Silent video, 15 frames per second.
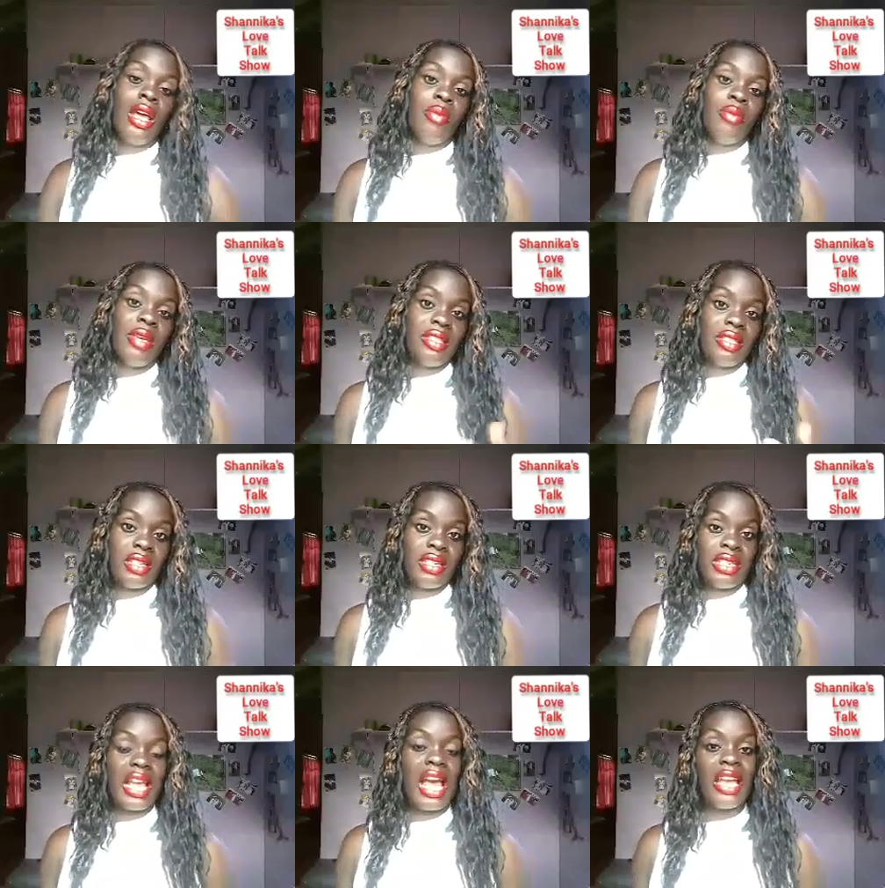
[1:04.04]
based
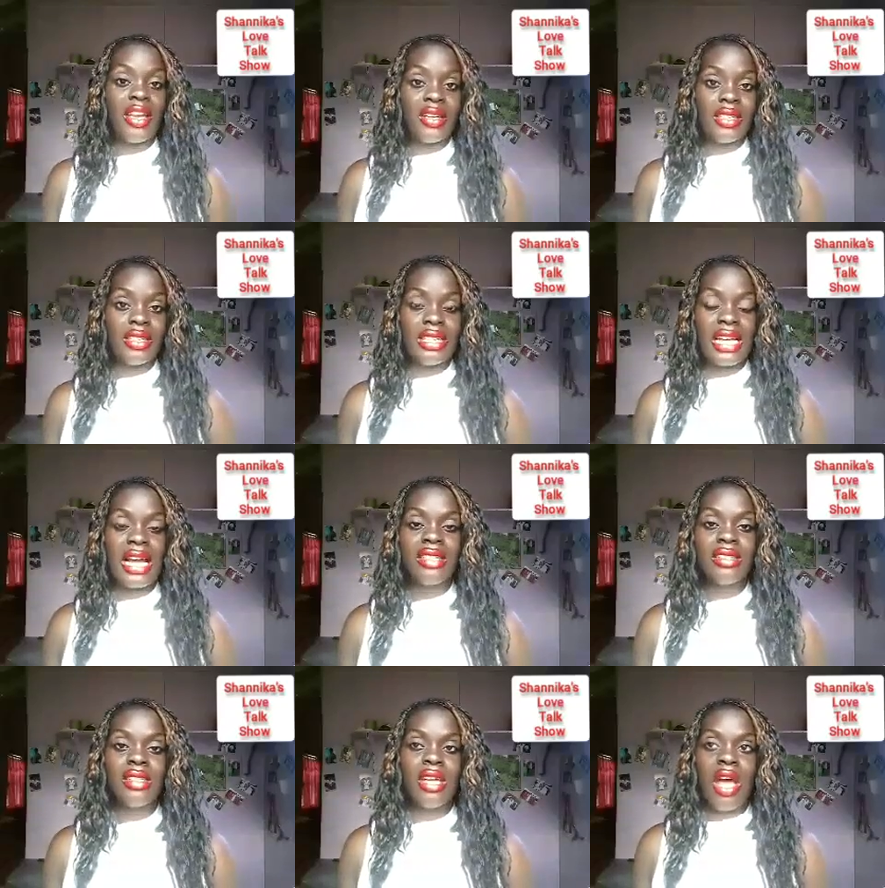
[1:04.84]
on the eye
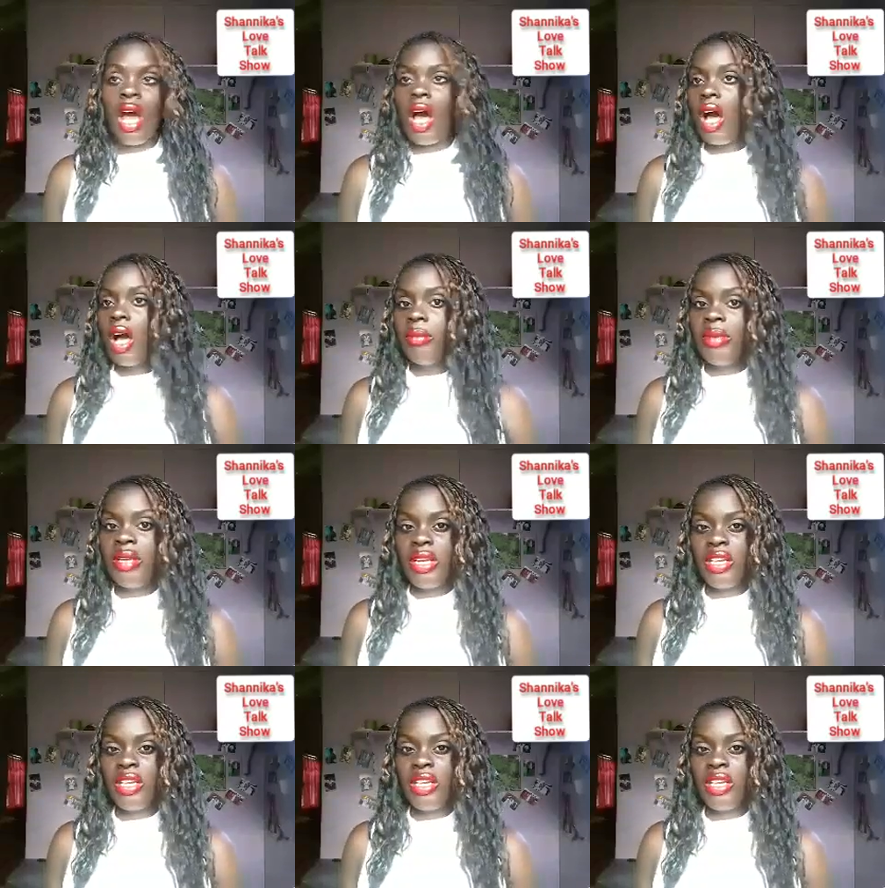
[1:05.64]
contact um,